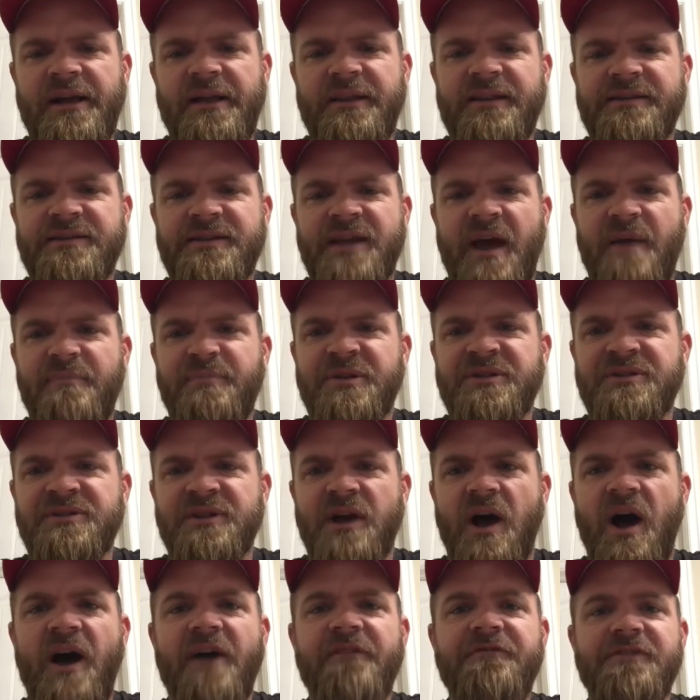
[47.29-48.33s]
this
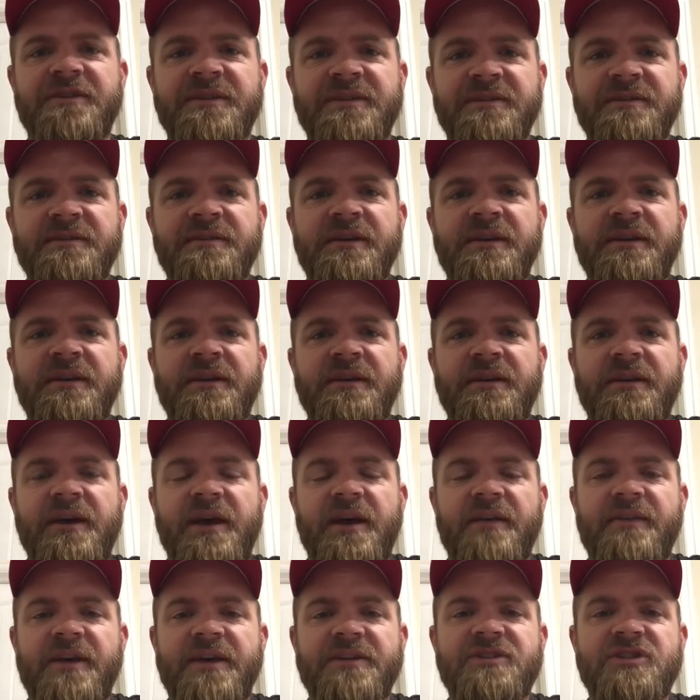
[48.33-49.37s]
happens often
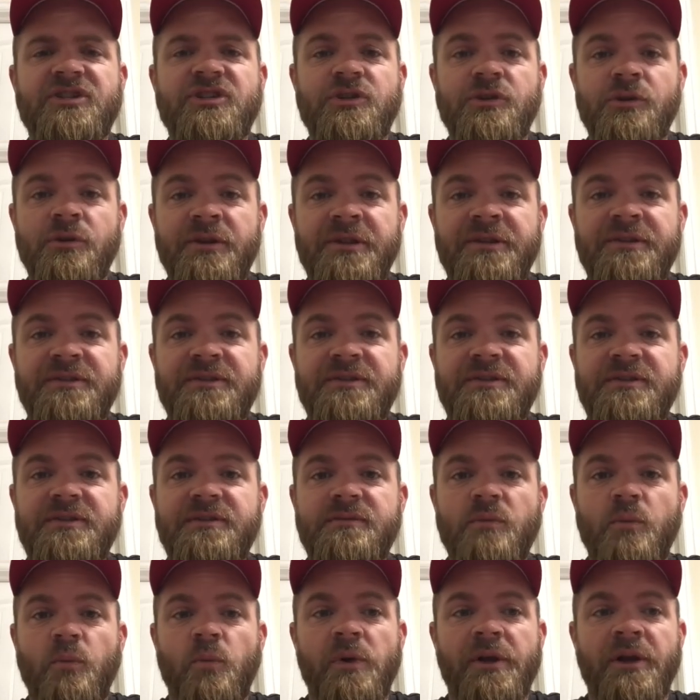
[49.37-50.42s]
uh, that
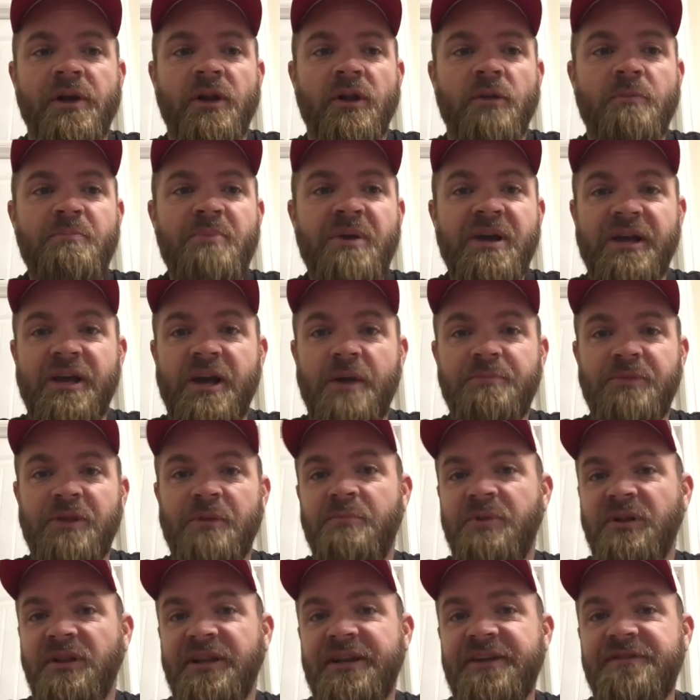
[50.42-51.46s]
students will pick up the
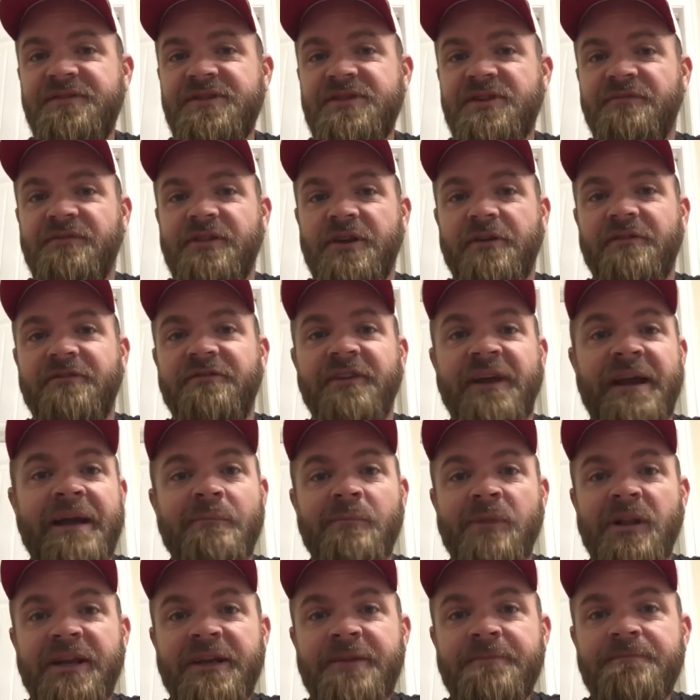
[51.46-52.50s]
beliefs of their
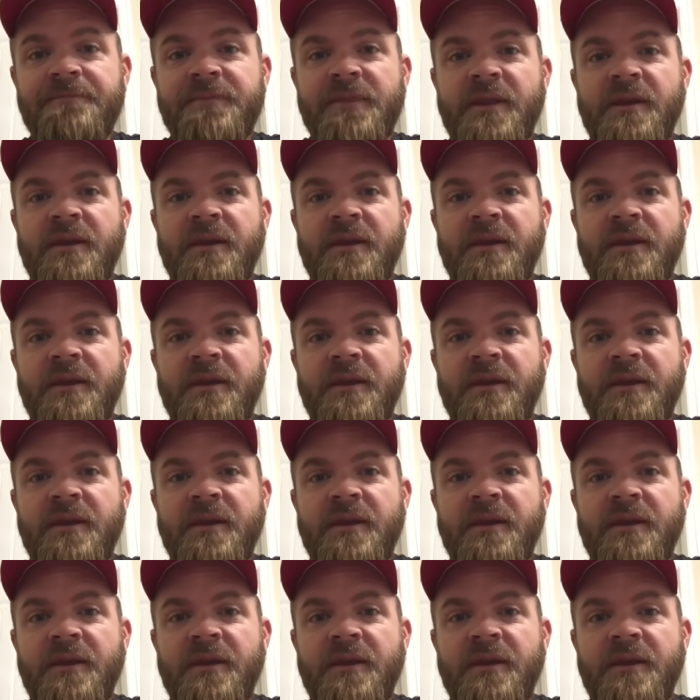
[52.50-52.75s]
family.